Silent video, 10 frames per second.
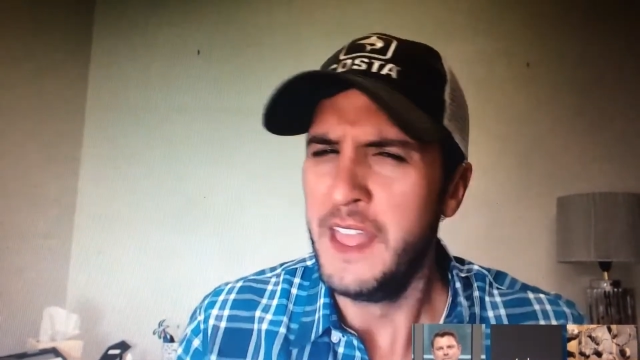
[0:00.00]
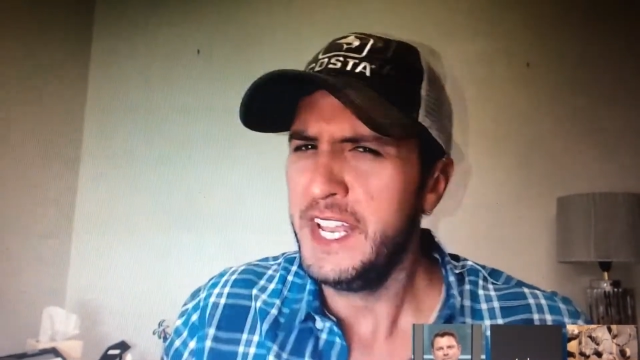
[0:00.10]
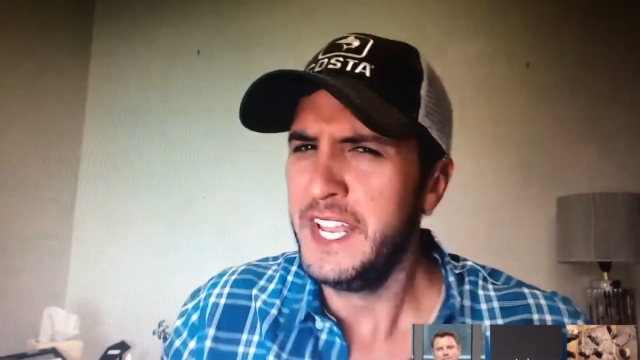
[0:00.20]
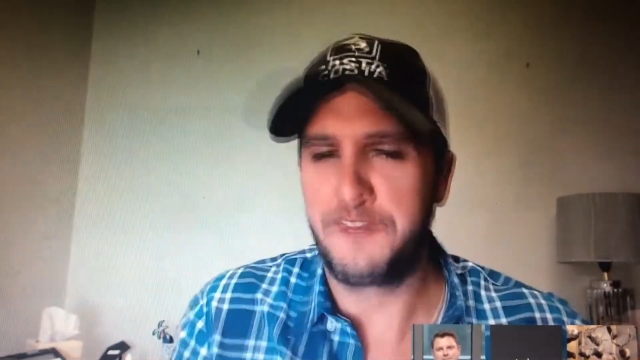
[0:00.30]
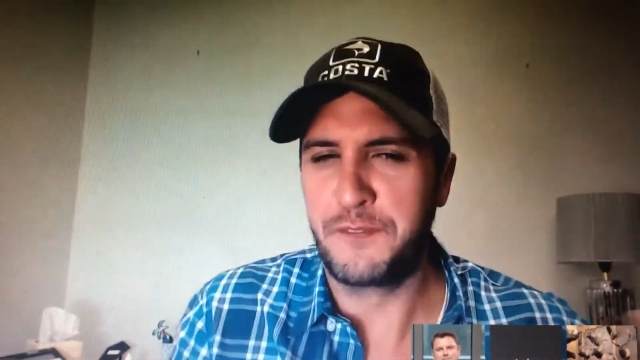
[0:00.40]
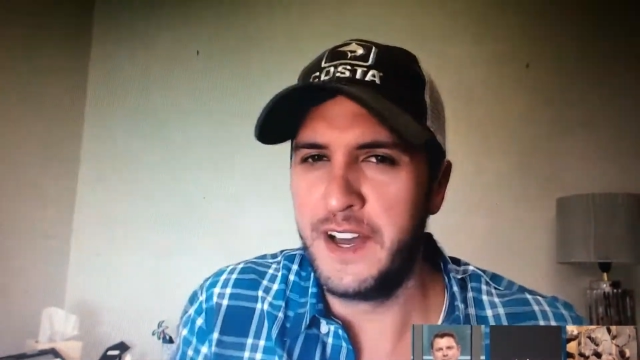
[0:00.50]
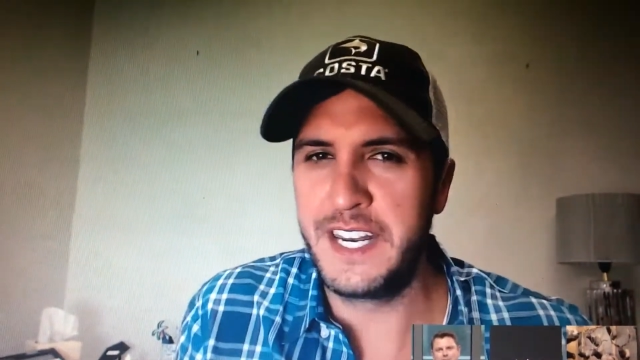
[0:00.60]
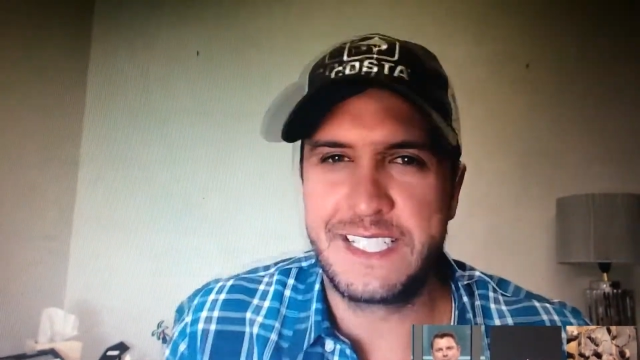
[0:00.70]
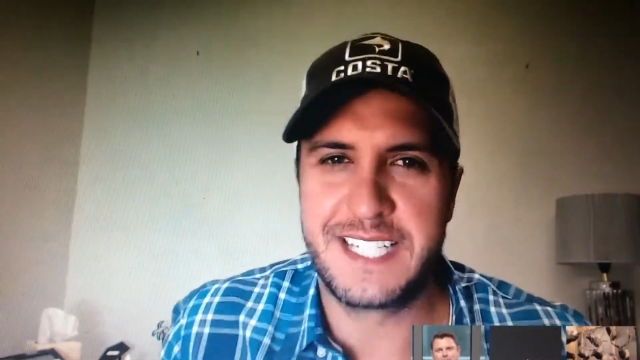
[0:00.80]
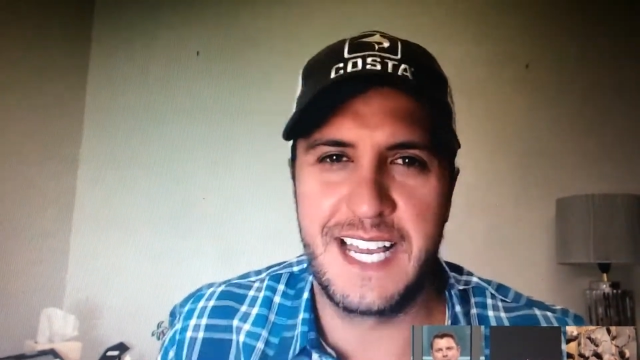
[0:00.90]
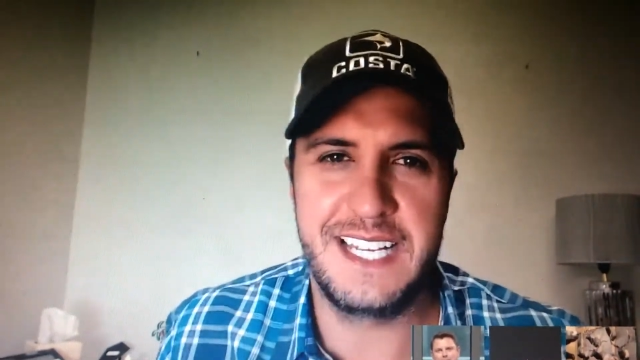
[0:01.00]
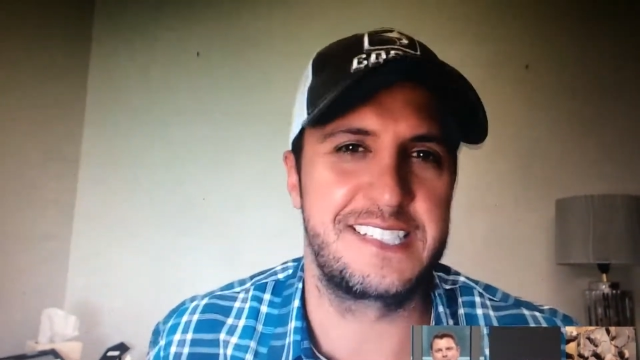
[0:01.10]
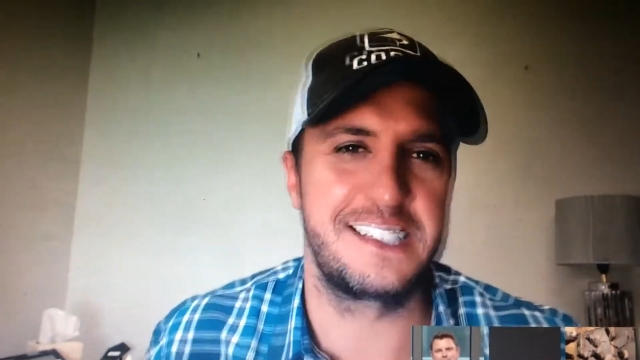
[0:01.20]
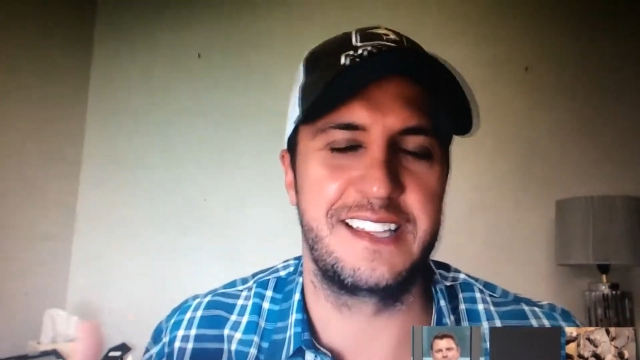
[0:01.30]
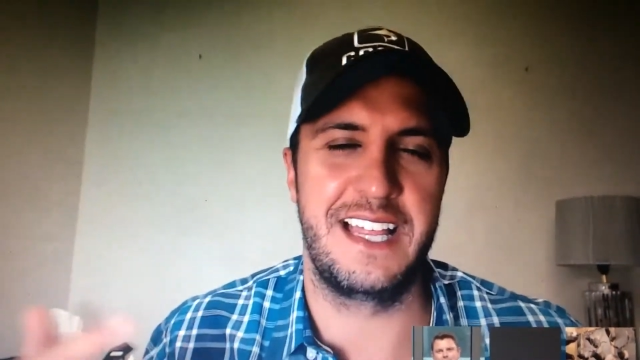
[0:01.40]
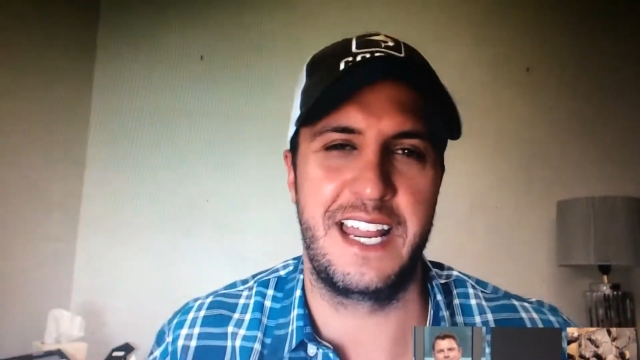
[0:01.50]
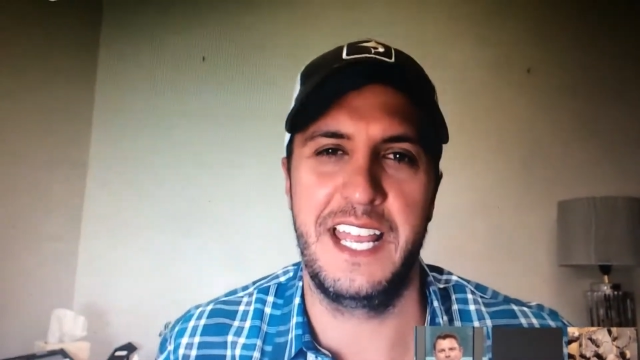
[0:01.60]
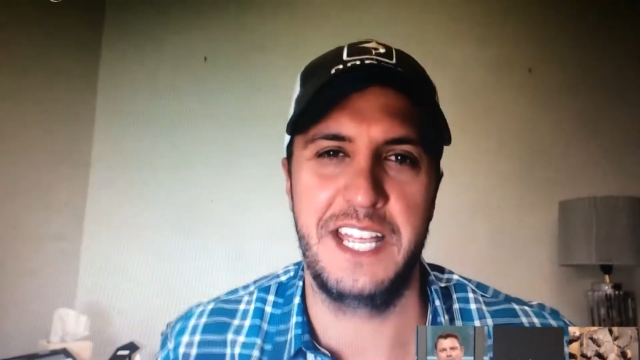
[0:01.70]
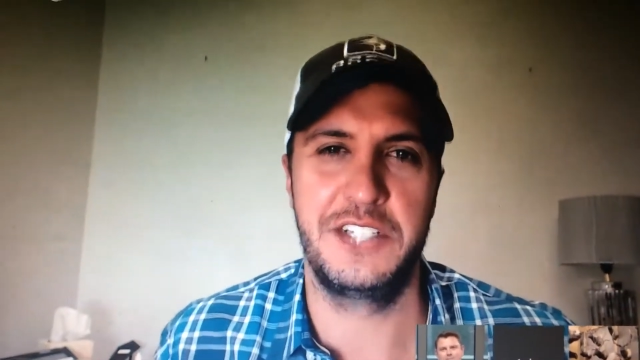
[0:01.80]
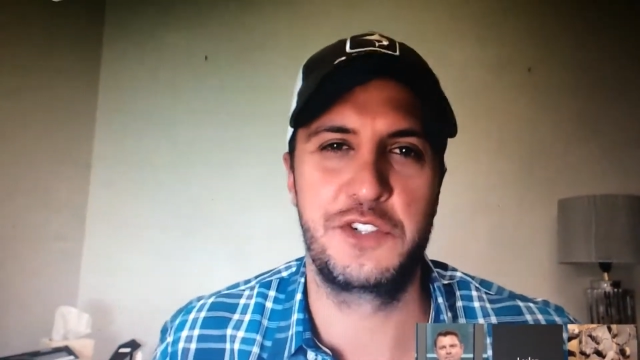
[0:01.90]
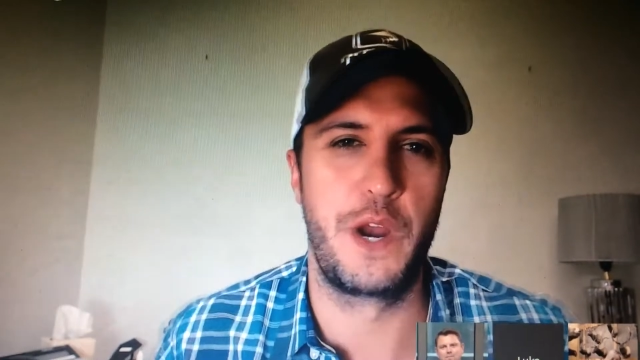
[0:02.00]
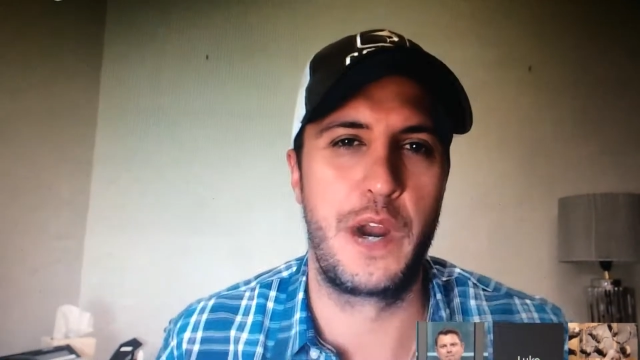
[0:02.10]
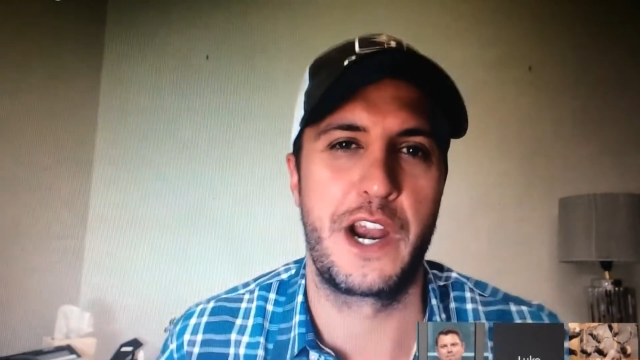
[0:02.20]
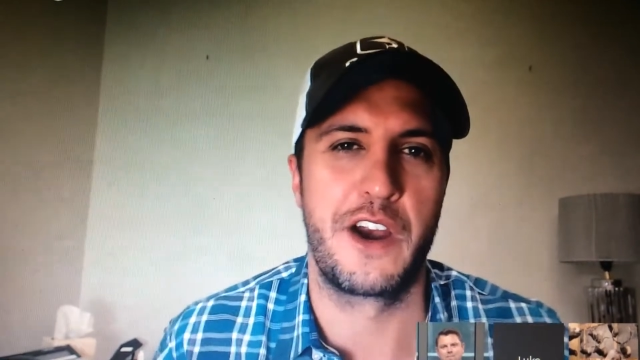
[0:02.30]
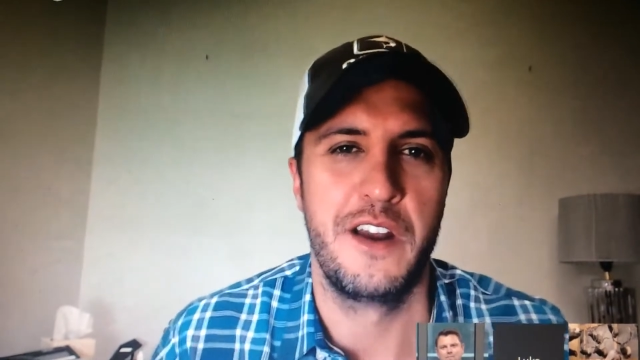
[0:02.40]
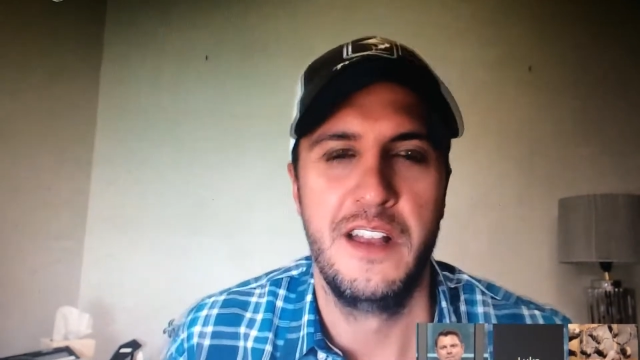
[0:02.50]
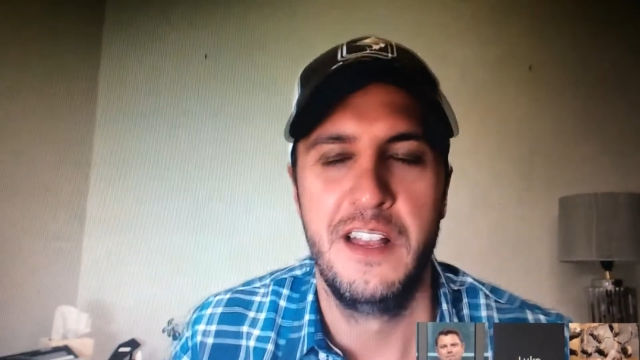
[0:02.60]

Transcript: it's funny tate's at that age where